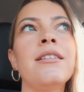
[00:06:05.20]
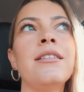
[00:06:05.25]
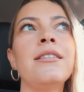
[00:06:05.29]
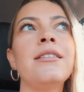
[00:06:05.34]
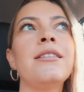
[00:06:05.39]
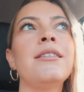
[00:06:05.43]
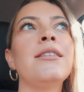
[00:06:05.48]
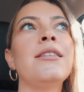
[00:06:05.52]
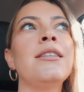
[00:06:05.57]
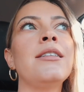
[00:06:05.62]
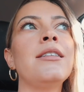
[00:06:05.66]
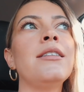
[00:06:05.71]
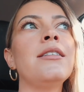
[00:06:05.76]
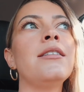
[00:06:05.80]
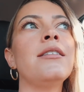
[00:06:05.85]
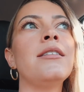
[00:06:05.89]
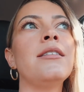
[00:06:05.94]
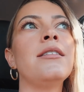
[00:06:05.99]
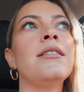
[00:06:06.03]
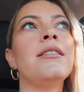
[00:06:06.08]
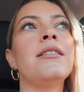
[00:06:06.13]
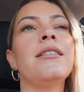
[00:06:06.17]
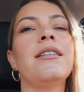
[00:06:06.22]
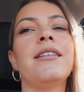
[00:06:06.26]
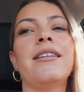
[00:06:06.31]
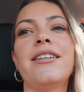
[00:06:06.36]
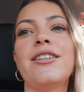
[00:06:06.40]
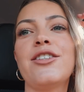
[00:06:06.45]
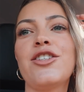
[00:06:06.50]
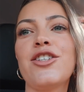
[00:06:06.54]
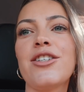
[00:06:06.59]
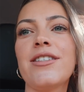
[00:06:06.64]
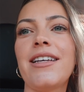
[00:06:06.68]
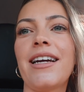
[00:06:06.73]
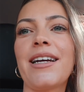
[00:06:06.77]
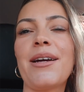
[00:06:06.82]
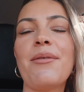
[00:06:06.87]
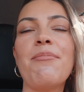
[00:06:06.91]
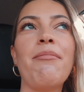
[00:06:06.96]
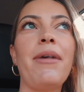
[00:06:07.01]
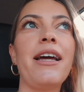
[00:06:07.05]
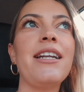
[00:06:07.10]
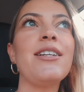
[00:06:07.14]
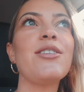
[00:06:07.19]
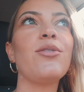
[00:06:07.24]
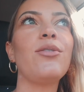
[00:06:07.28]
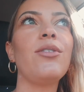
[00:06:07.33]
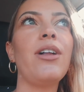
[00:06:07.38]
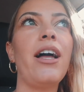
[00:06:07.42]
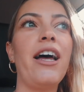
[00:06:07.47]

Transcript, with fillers: hard and it's not. It's just like a mental